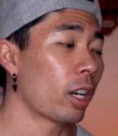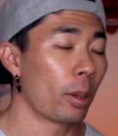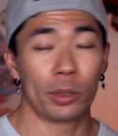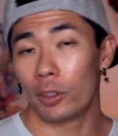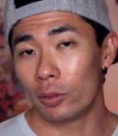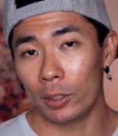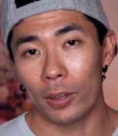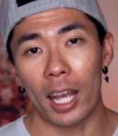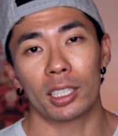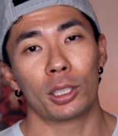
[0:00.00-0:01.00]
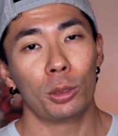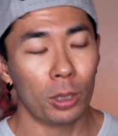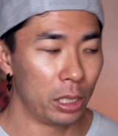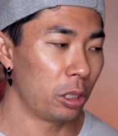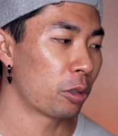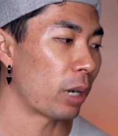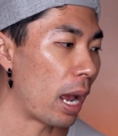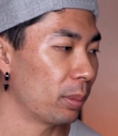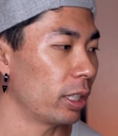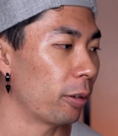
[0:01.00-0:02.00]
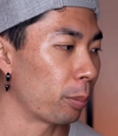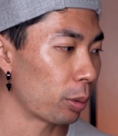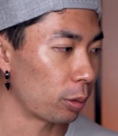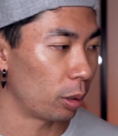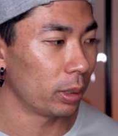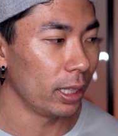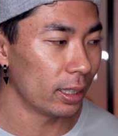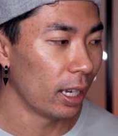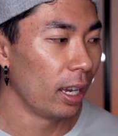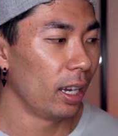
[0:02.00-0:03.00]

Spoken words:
carbs, 50 fats, 200 grams of proteins.